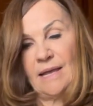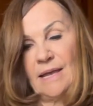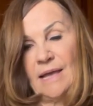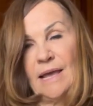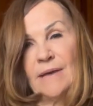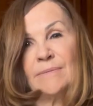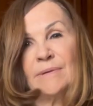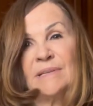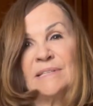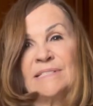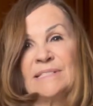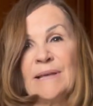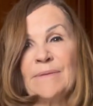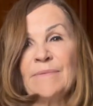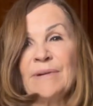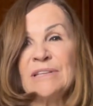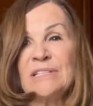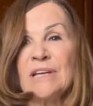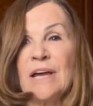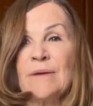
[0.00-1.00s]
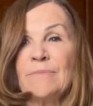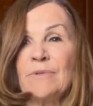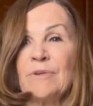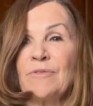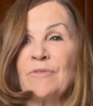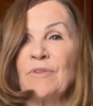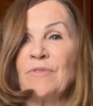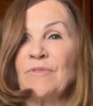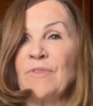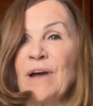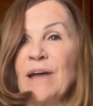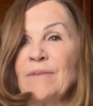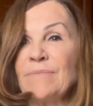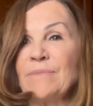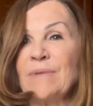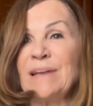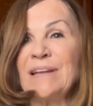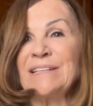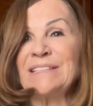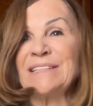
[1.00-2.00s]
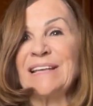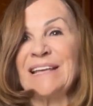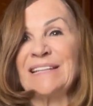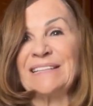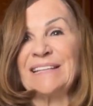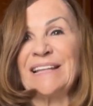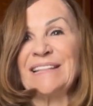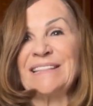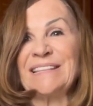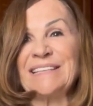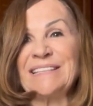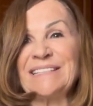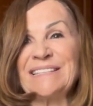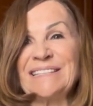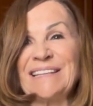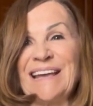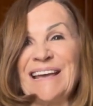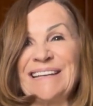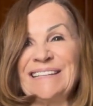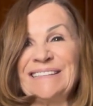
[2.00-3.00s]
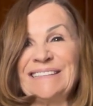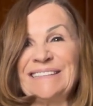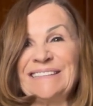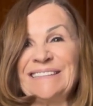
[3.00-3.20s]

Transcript: And I set my timer for 5 minutes and let this set.